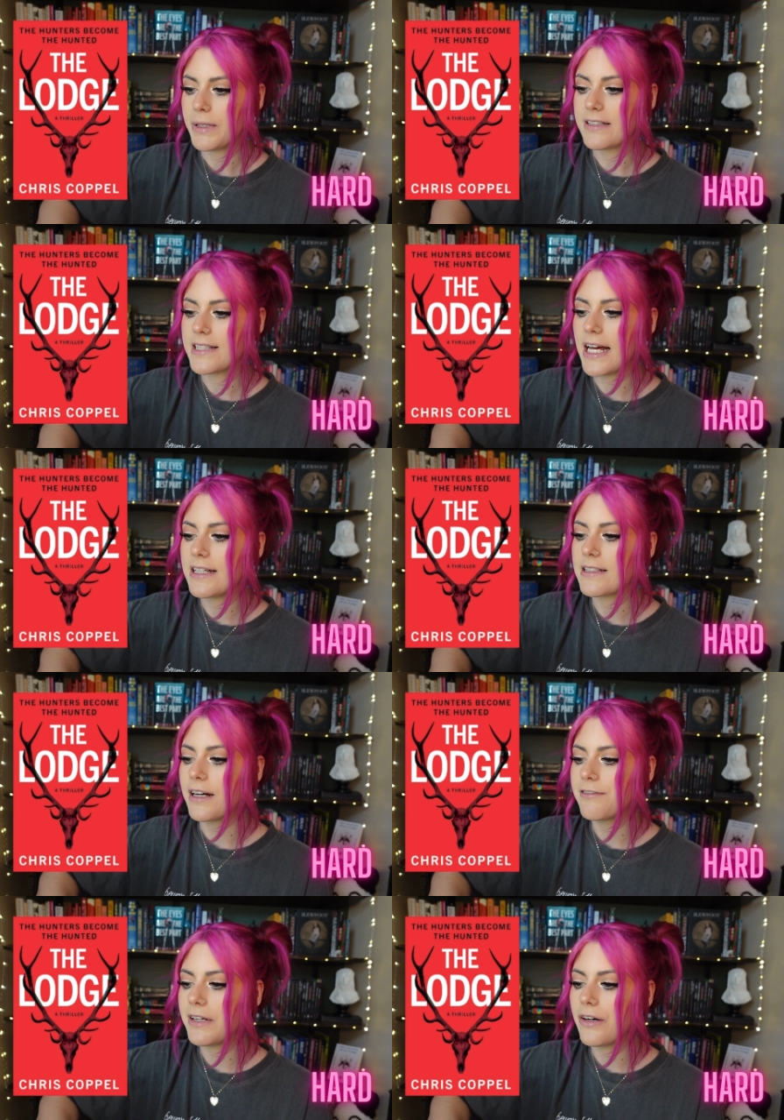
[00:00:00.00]
but it says,
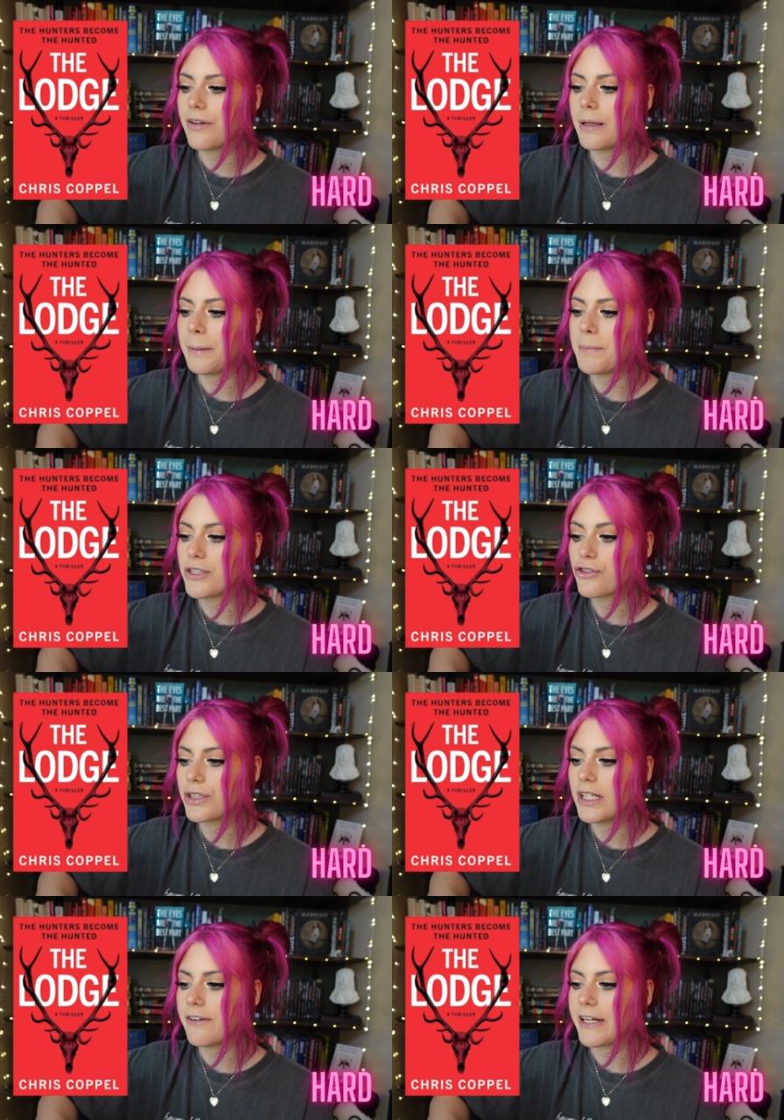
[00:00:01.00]
unveiled the
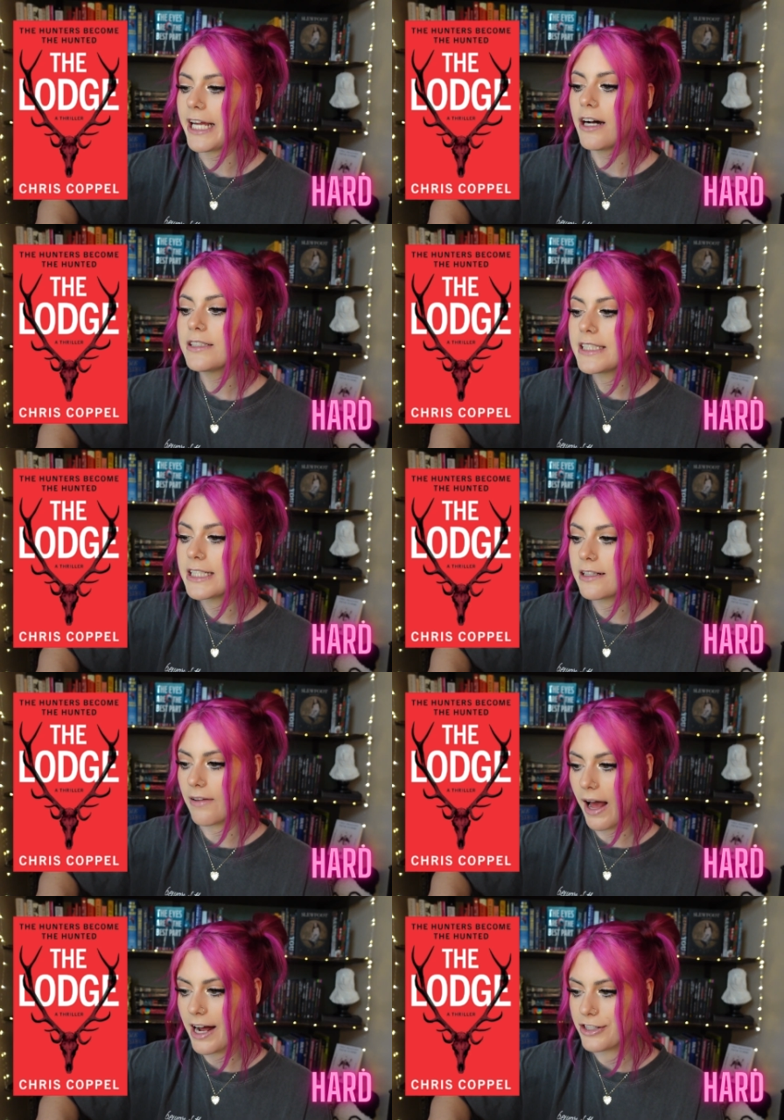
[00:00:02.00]
mystery of a hunting
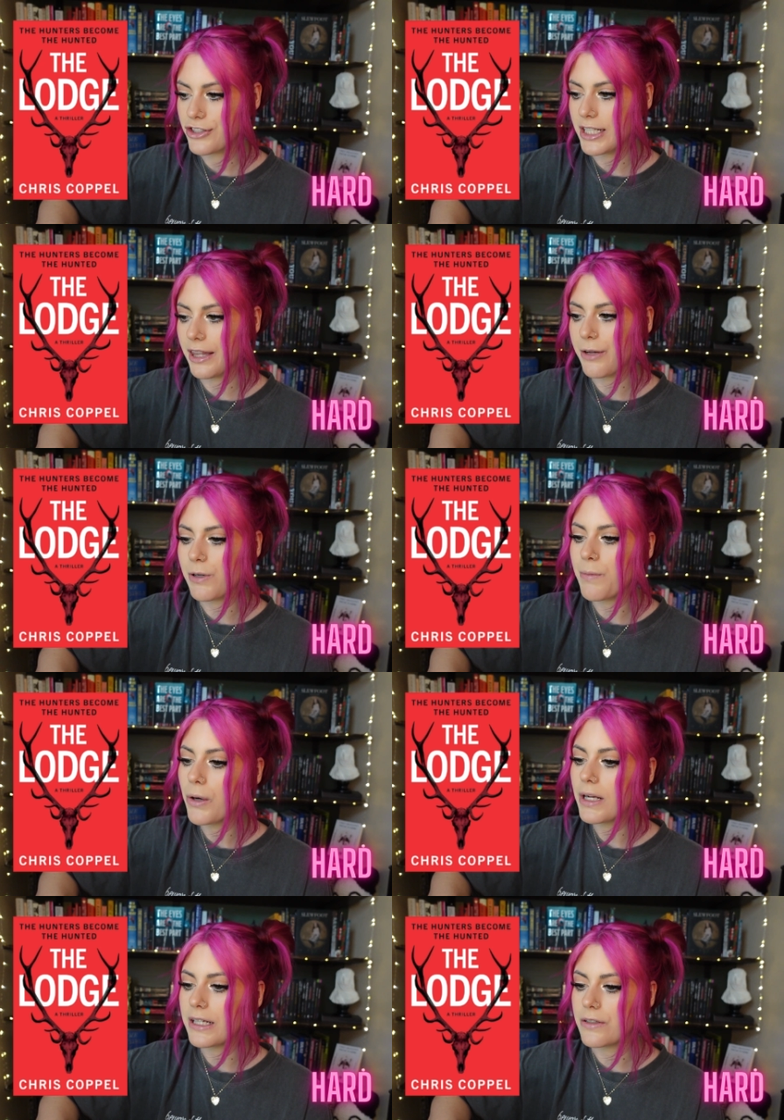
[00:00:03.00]
lodge in the
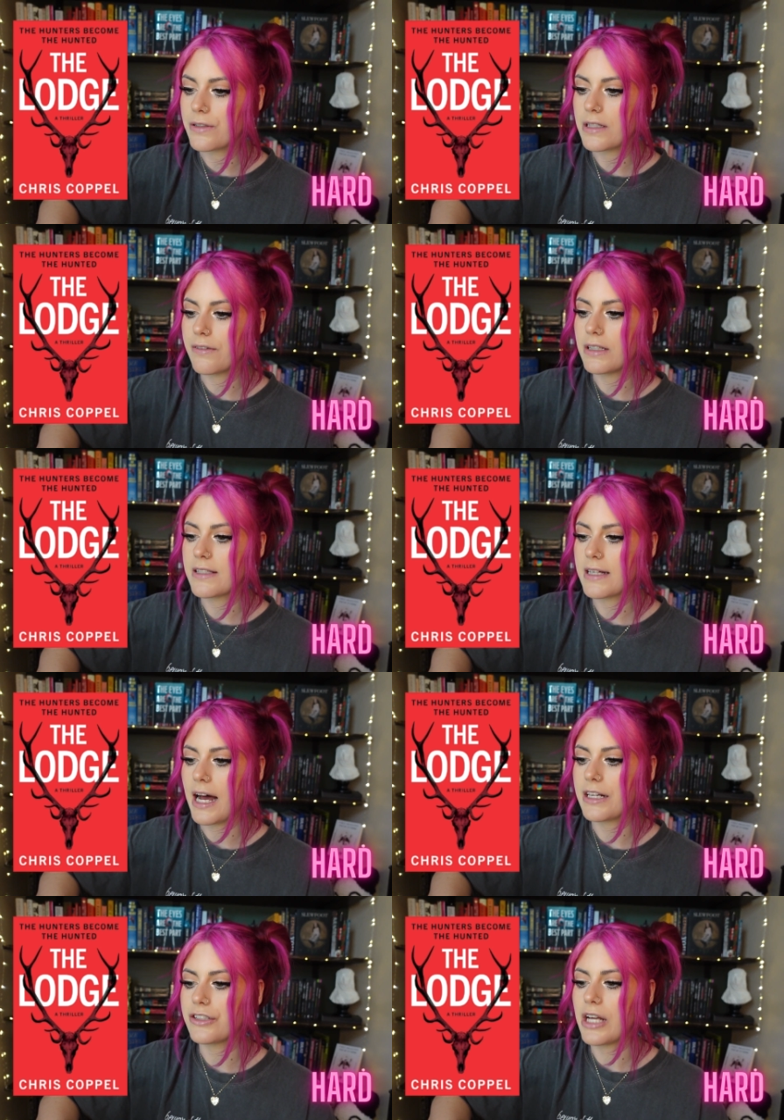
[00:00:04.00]
remote hills of the
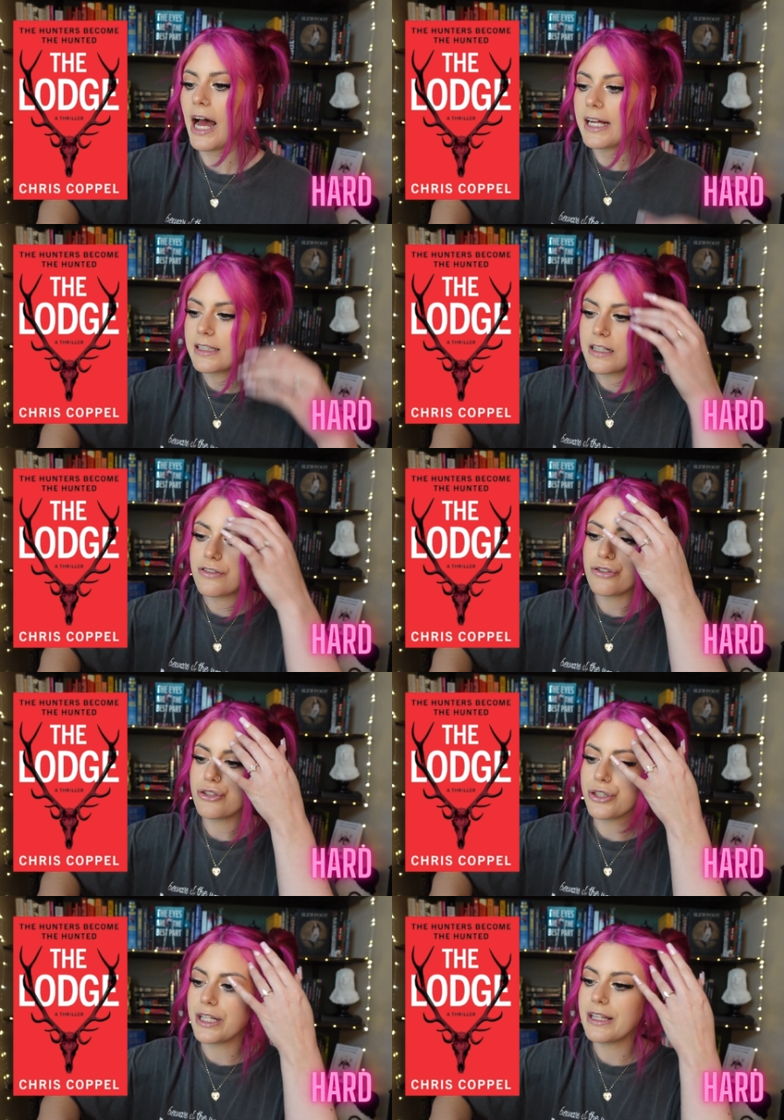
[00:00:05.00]
Scottish Highlands
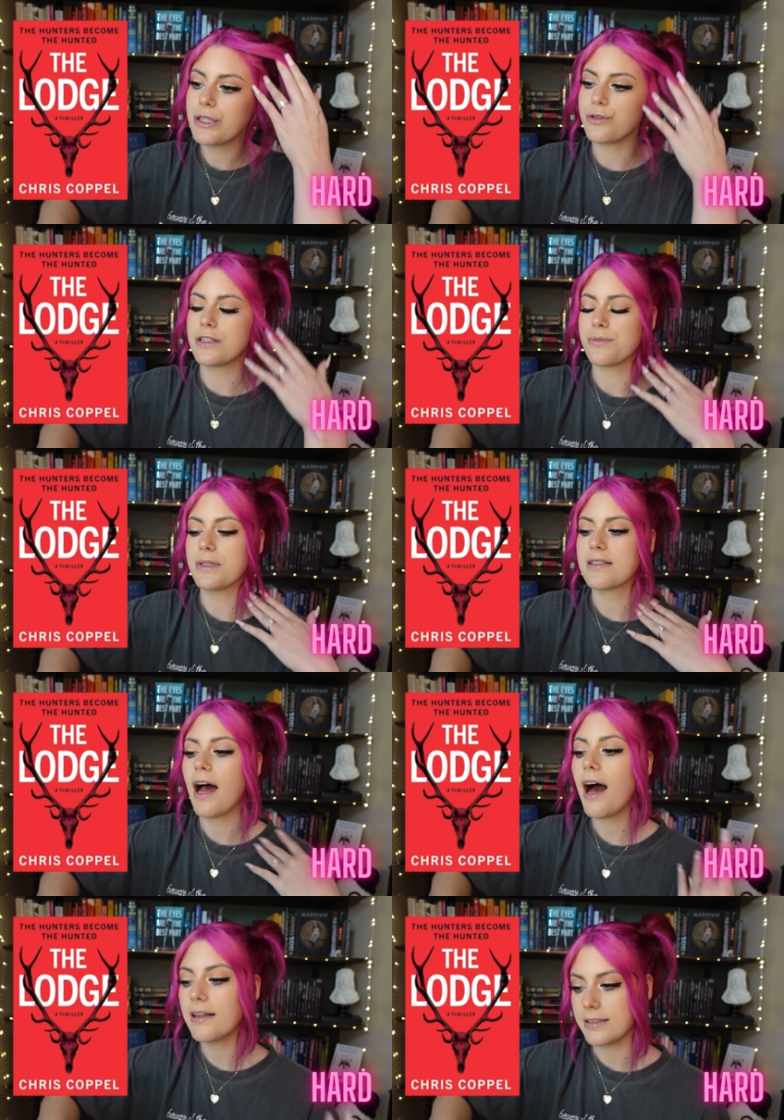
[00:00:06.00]
during the Christmas
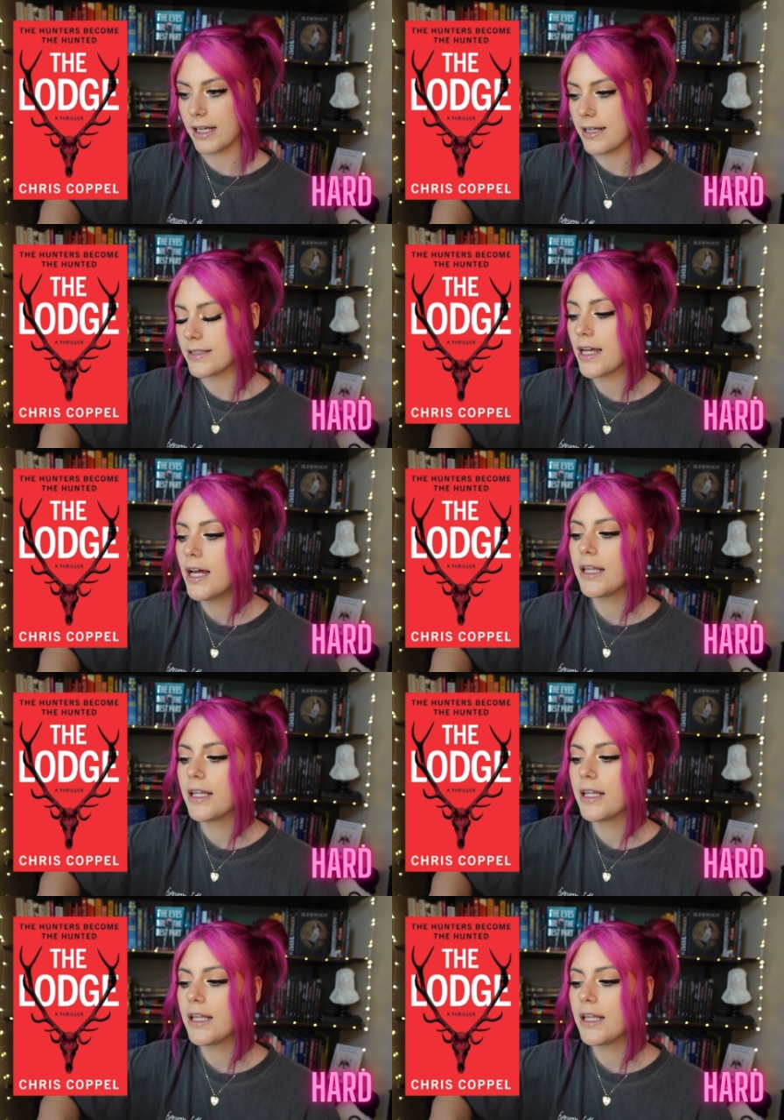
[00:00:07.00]
holidays.